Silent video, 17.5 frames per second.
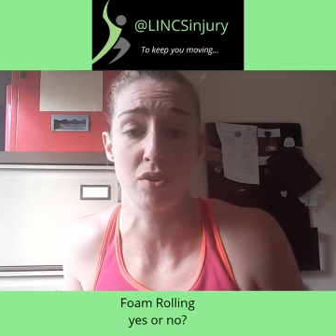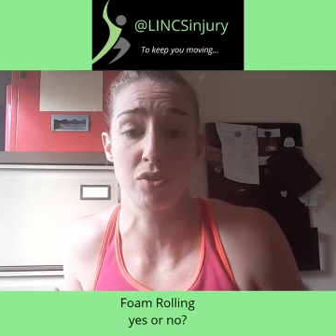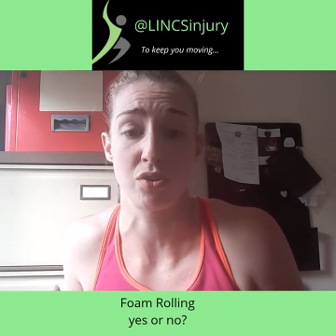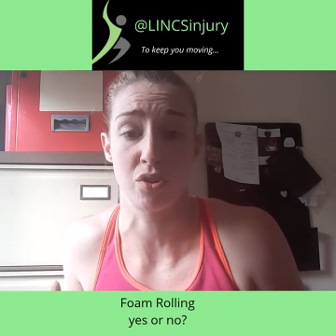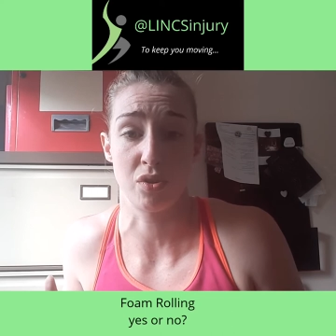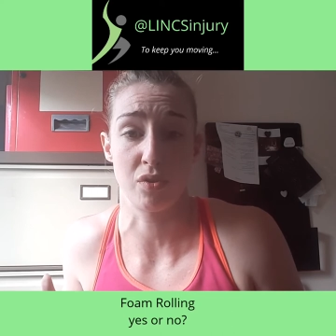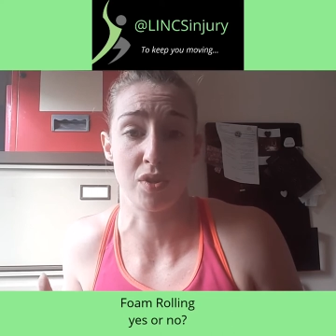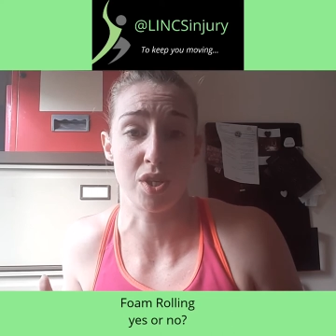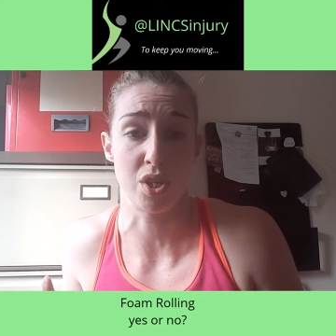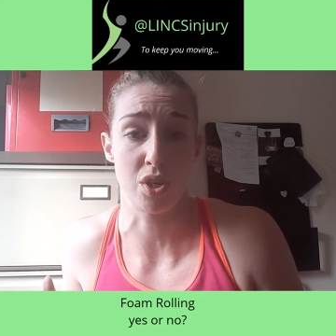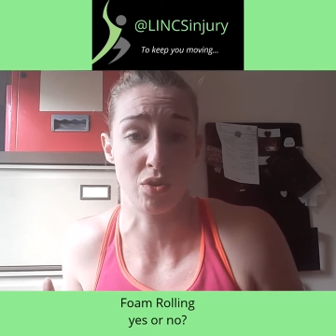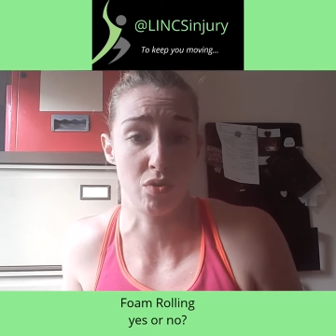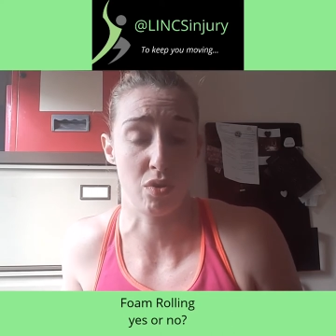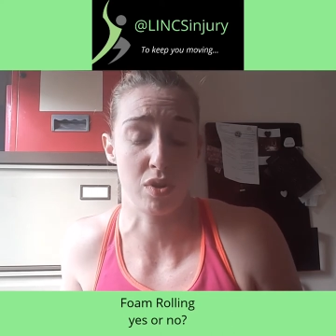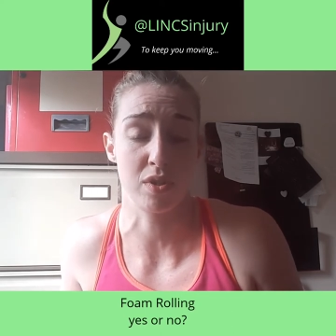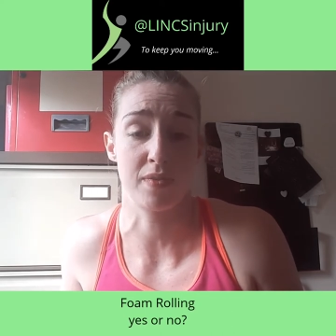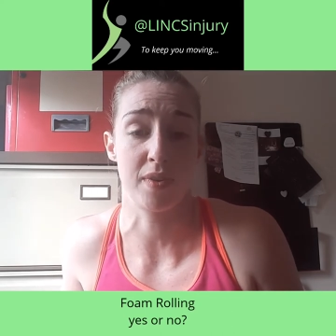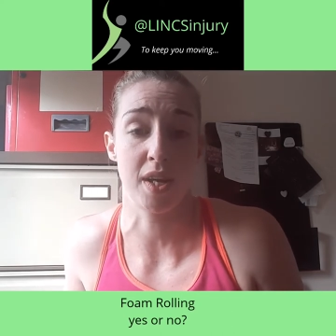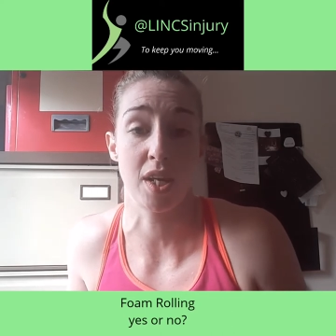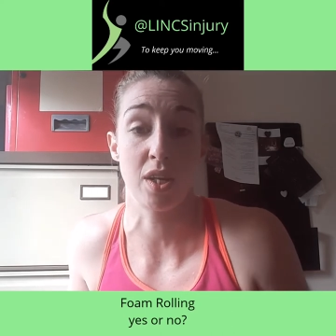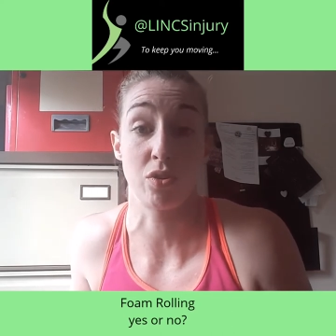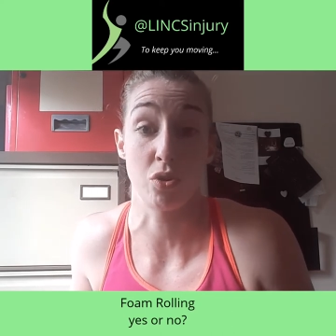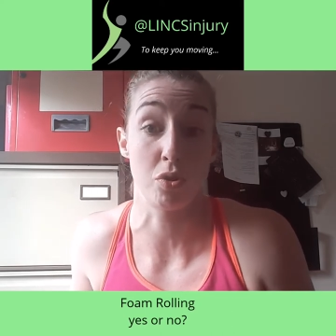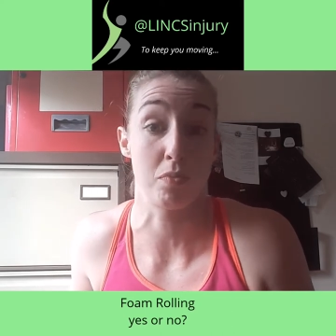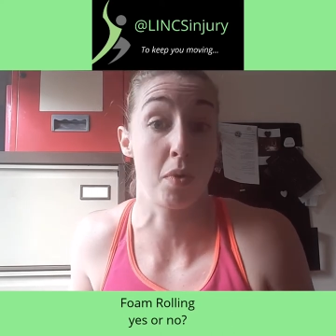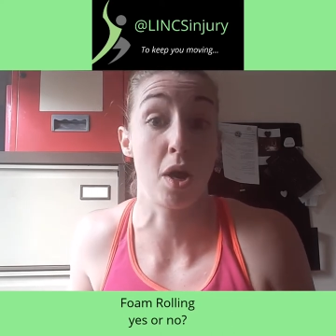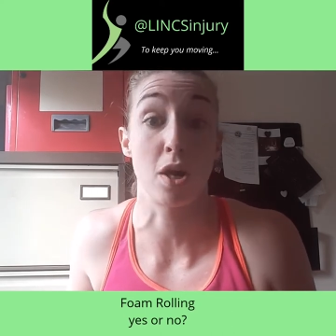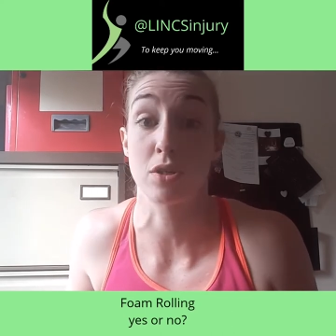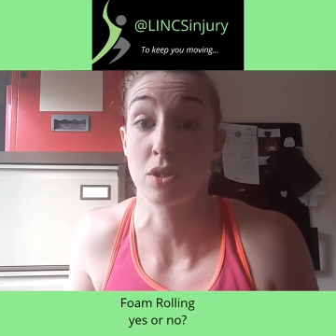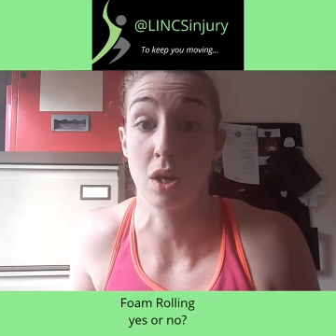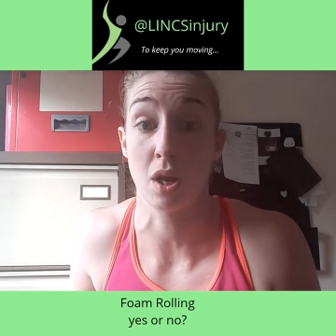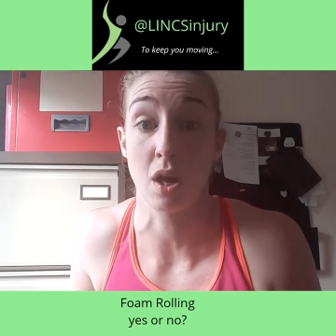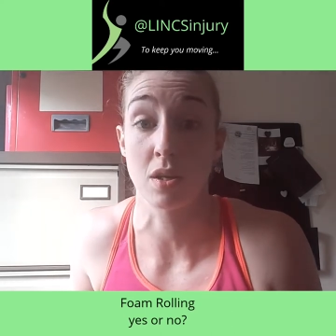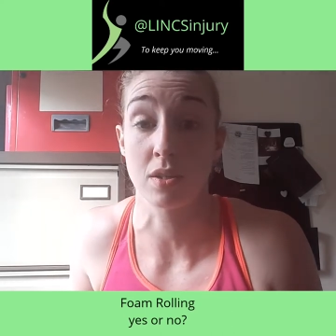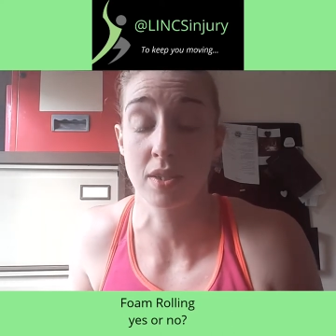during your CrossFit or your
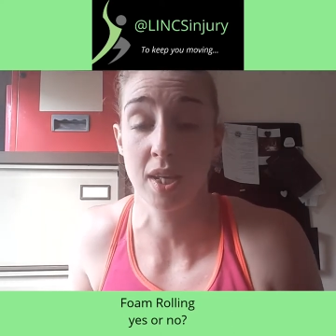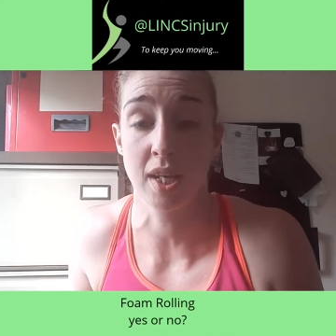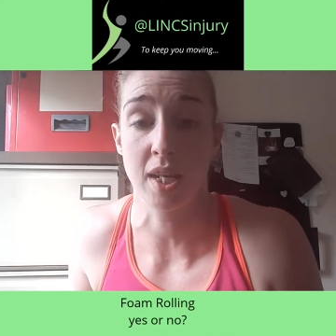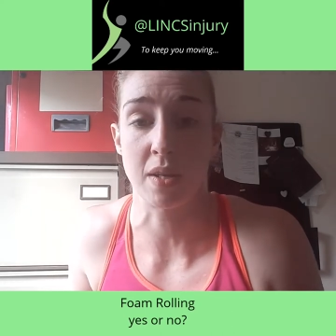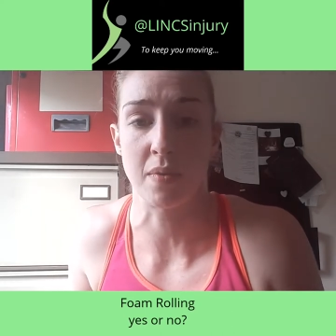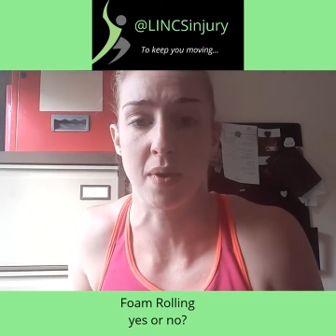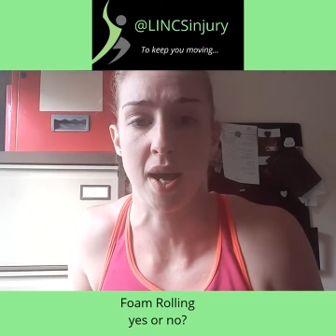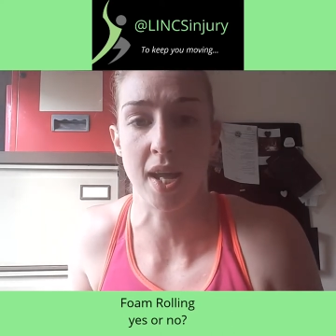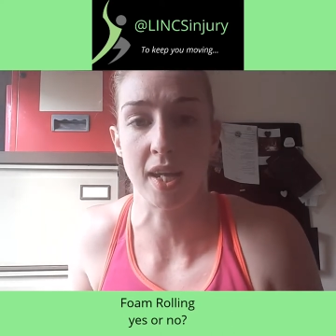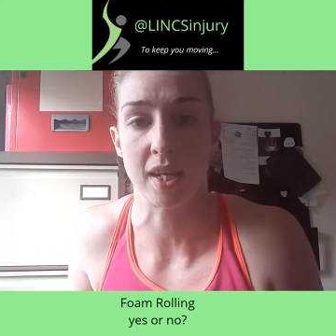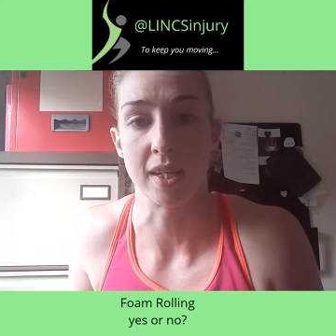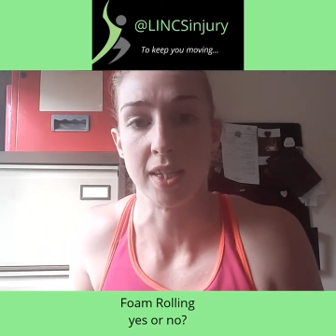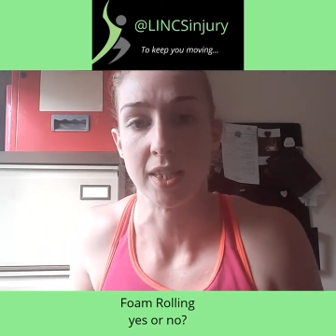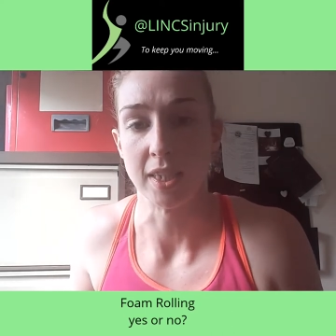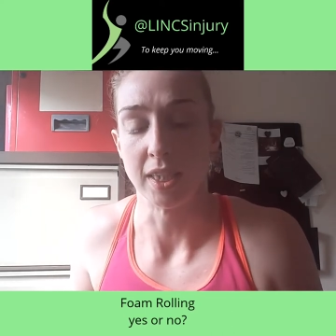martial arts anyway.